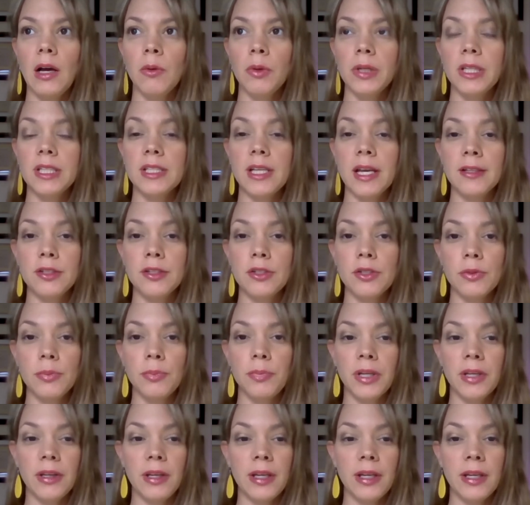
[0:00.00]
tend to
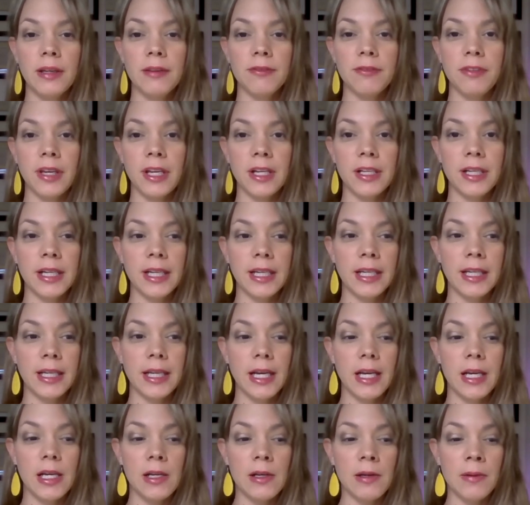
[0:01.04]
be very
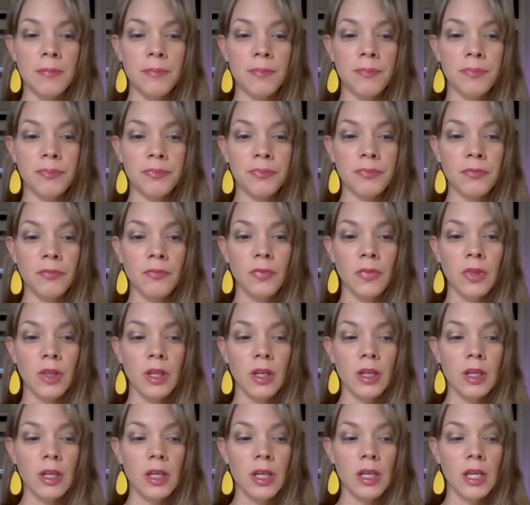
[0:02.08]

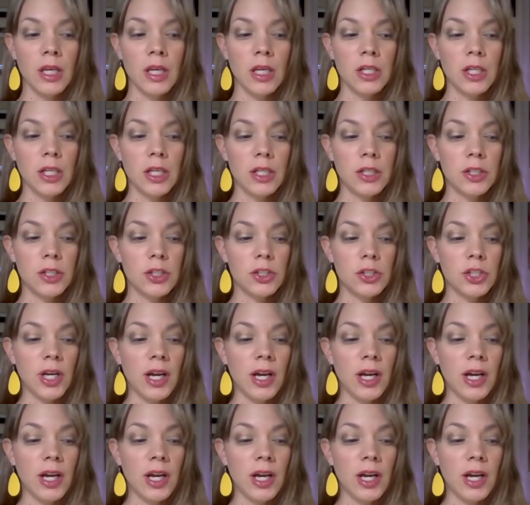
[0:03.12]
to